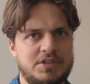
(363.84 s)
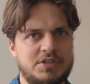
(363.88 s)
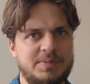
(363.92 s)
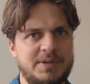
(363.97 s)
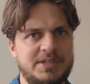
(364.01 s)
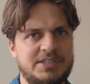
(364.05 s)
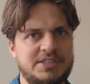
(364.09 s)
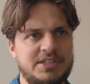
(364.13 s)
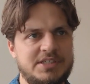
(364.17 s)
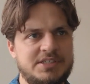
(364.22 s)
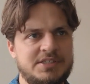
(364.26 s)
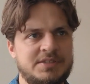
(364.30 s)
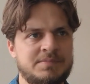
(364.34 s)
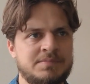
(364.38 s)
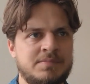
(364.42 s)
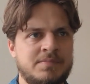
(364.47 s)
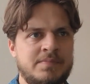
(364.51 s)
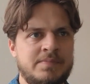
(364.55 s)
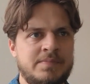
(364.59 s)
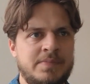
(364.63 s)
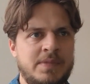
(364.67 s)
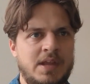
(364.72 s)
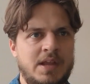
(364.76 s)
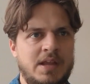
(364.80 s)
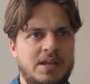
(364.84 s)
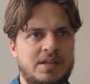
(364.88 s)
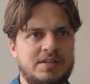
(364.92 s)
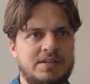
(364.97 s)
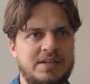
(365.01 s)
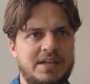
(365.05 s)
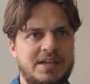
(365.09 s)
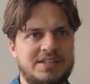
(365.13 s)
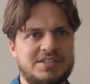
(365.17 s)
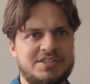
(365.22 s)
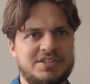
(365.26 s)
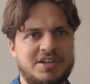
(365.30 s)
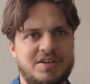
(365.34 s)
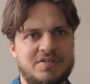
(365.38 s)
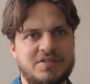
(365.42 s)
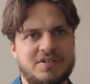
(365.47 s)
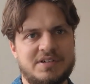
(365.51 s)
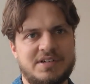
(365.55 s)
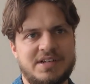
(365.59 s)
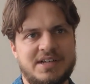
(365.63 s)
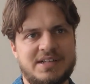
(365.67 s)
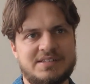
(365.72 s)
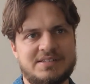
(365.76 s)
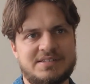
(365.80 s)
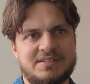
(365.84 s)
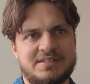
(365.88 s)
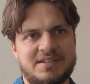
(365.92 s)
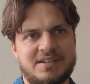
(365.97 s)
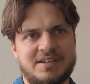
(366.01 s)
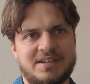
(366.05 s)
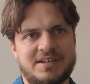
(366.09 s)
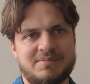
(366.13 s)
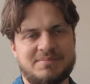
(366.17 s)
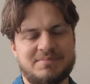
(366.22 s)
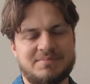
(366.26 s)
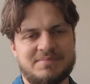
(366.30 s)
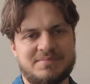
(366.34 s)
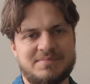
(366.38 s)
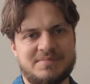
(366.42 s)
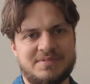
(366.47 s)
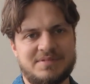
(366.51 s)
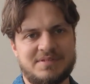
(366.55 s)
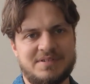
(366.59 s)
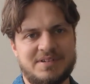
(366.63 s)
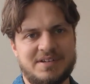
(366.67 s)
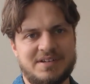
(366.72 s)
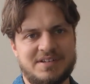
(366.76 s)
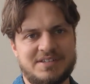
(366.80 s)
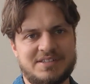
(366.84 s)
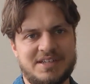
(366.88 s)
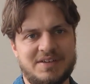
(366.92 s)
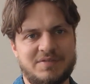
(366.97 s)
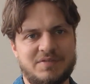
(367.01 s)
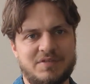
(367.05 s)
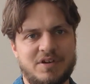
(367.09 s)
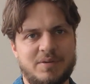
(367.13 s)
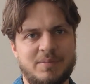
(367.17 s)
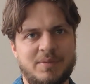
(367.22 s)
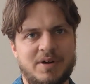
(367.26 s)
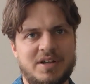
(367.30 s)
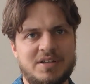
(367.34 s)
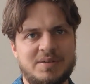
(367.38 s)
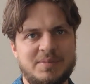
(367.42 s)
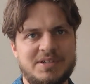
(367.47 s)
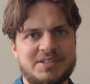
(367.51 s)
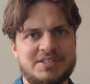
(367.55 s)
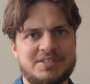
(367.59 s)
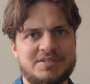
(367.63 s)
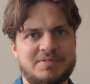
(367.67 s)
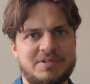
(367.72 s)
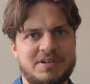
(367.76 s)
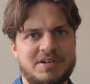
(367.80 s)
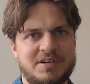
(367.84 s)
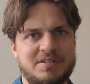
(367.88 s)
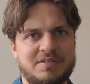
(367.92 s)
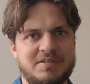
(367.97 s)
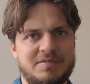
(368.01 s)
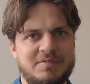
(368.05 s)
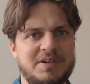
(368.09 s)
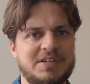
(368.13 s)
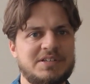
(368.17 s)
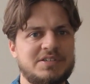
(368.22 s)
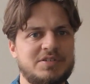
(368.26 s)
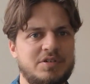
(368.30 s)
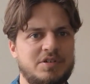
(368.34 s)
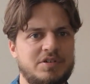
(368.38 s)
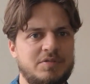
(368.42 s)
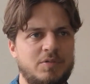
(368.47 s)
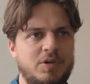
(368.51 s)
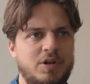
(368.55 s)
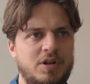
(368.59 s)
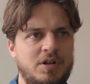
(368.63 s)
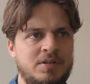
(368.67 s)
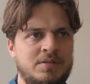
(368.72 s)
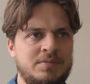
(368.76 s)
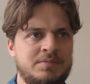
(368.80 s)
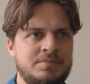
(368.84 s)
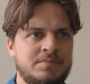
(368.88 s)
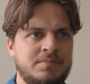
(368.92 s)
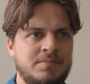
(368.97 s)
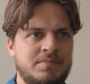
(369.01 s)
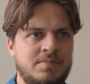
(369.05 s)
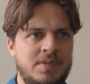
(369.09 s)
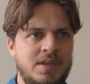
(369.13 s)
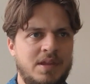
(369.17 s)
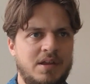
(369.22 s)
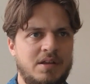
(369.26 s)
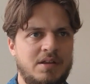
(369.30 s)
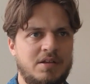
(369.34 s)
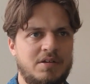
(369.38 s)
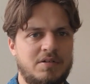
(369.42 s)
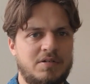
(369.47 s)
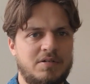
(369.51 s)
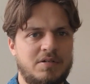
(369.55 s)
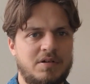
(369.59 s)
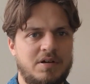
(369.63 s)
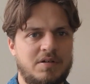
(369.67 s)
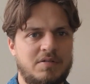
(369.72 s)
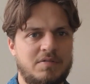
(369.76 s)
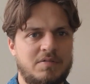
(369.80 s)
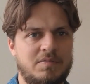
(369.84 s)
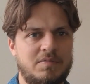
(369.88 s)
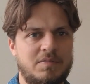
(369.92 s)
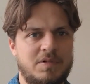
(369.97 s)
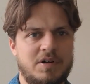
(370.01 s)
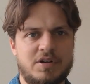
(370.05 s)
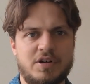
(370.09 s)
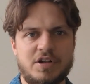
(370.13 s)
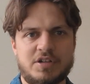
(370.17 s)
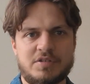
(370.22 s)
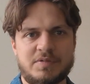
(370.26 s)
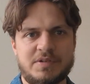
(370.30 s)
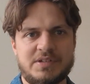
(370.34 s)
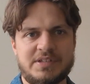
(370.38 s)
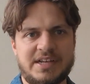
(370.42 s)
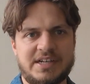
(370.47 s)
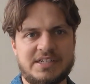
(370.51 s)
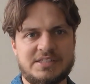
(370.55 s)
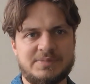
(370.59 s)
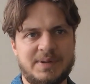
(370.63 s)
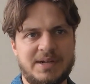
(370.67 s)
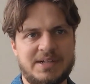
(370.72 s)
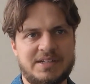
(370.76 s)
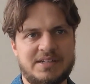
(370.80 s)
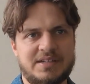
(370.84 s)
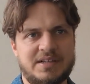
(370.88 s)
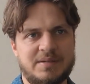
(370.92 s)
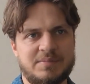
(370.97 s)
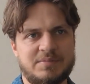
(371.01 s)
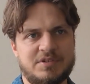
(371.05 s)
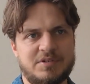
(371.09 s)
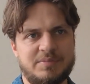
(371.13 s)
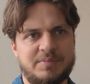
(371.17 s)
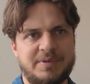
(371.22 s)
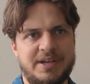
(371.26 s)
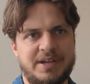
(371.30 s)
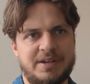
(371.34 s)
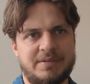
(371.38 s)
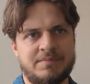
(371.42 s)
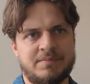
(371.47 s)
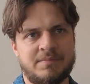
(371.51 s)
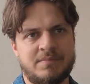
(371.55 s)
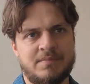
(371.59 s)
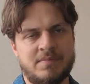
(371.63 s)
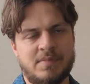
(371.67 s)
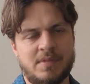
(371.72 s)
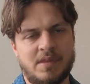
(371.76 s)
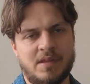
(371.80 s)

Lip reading: suspicious, they discover that the 7 commandments were written on the wall were not what they expected them to be.